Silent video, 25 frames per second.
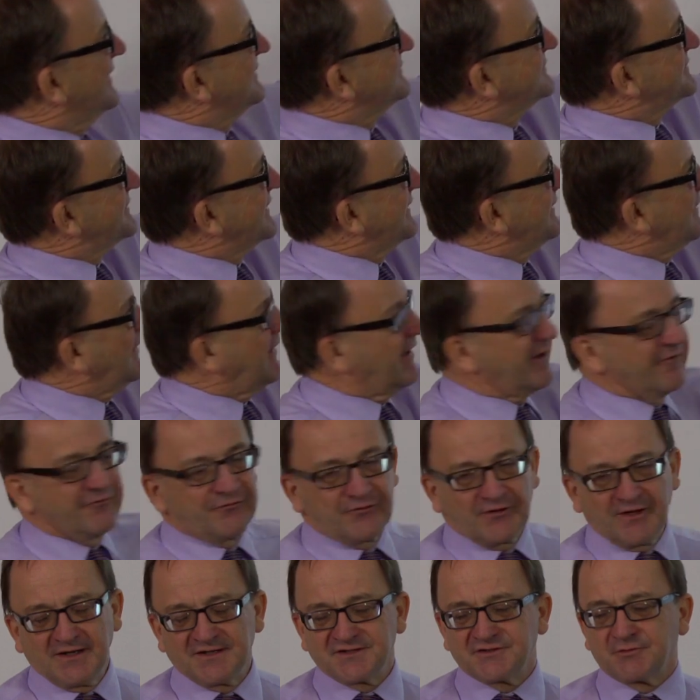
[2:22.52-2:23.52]
N Z I
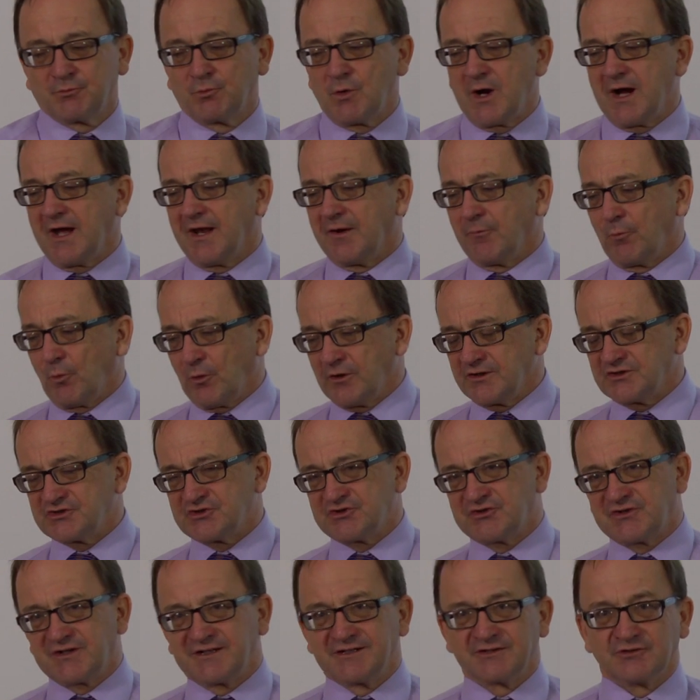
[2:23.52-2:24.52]
F R S one,
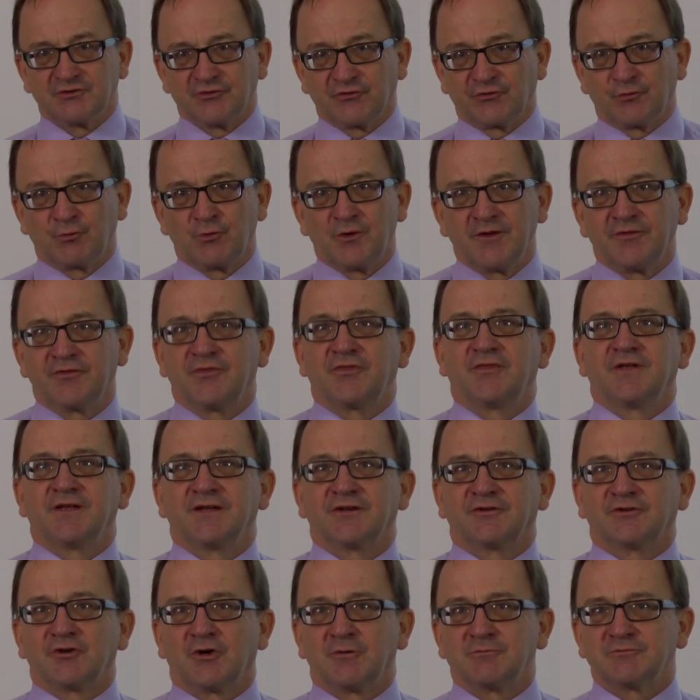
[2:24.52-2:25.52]
which deals with the
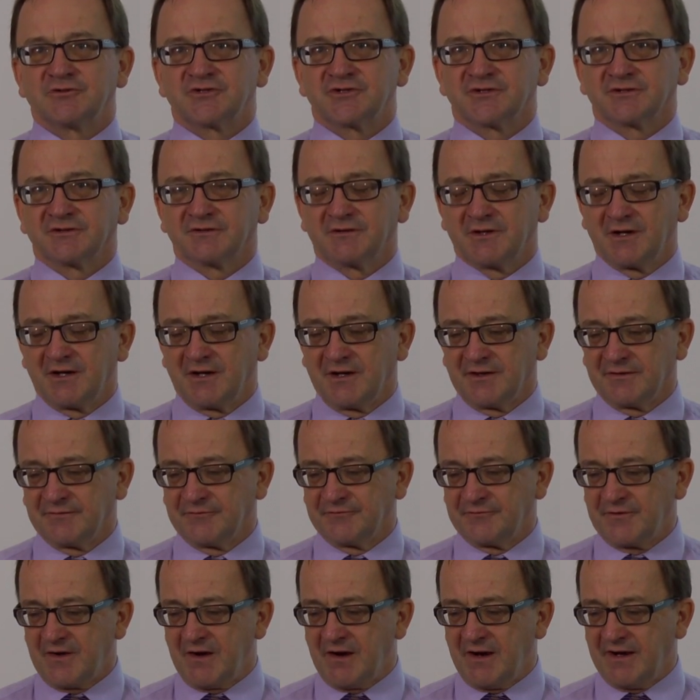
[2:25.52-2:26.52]
adoption
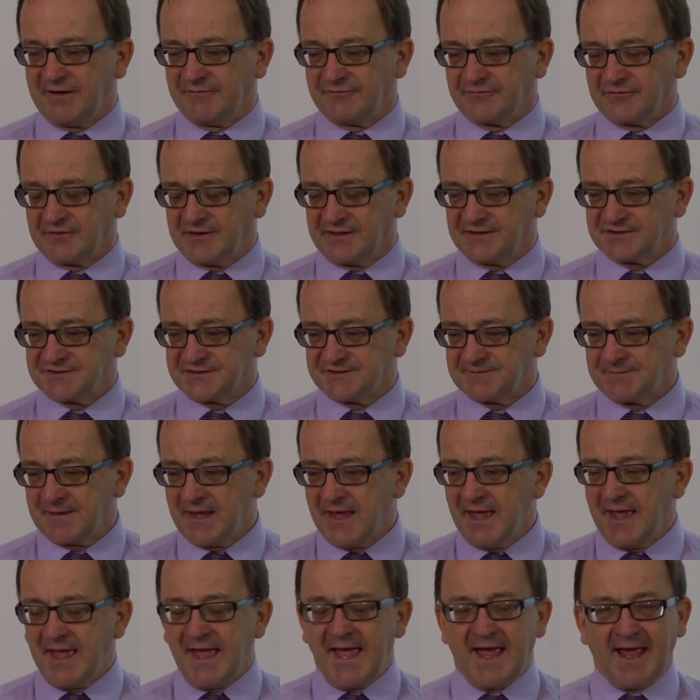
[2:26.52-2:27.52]
of I F R S
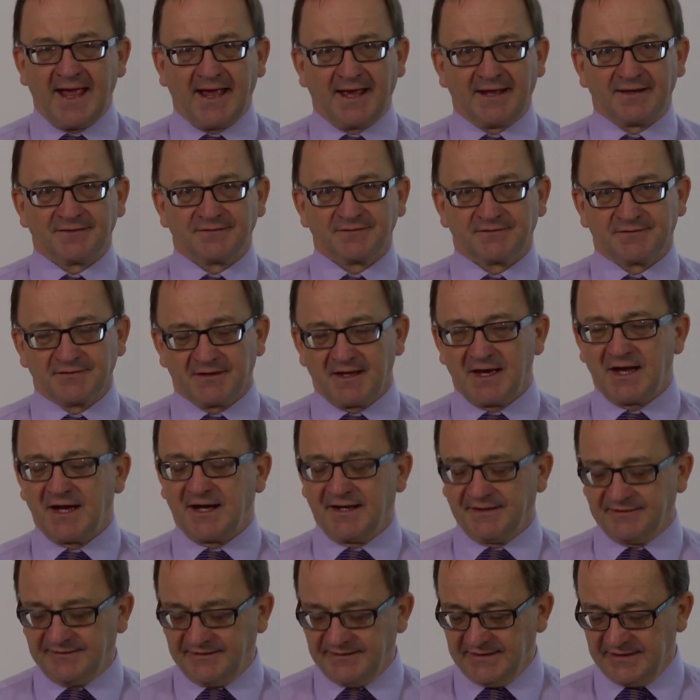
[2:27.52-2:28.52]
and
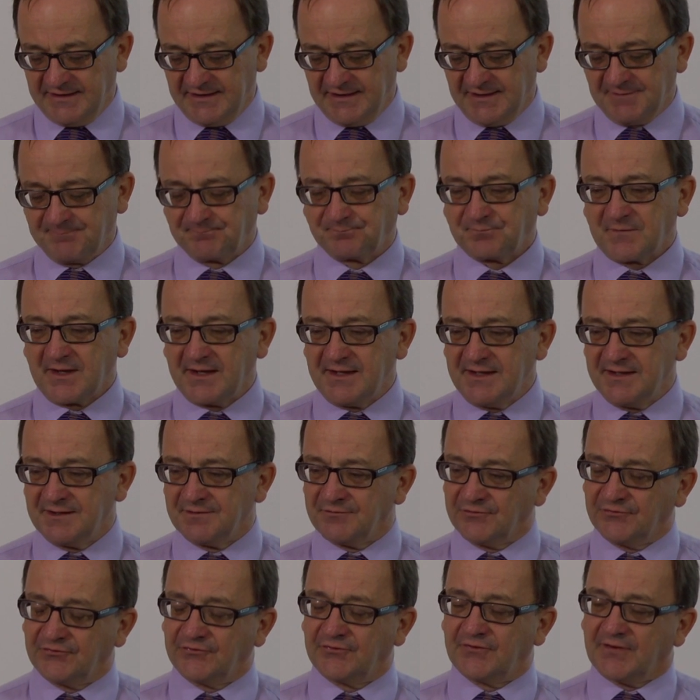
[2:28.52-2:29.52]
R D R,
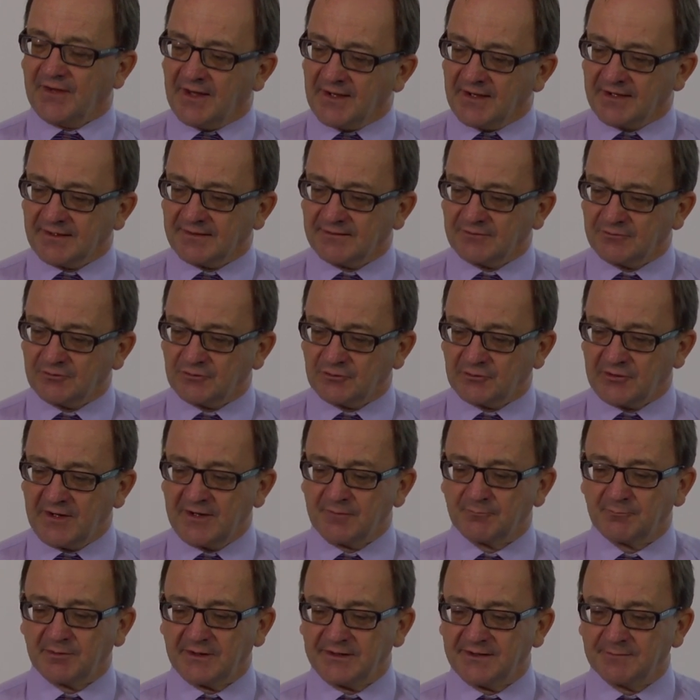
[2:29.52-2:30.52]
is
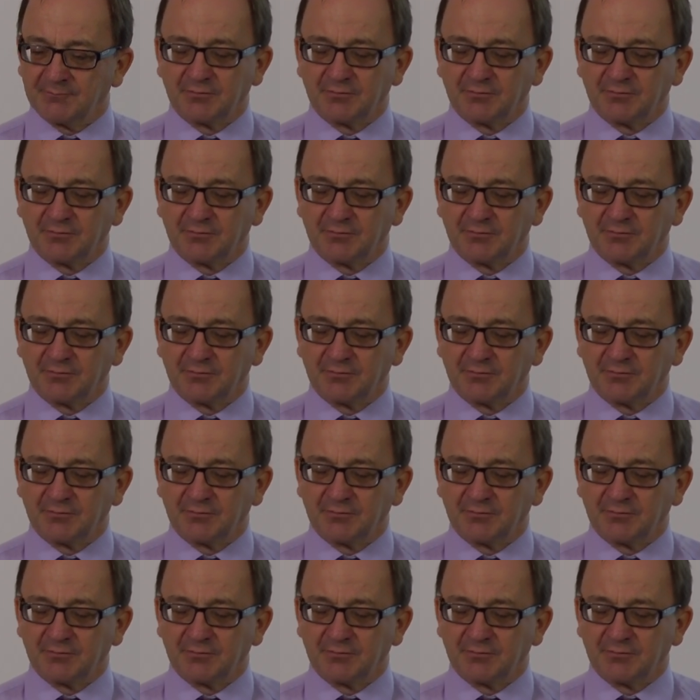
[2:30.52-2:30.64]
incredibly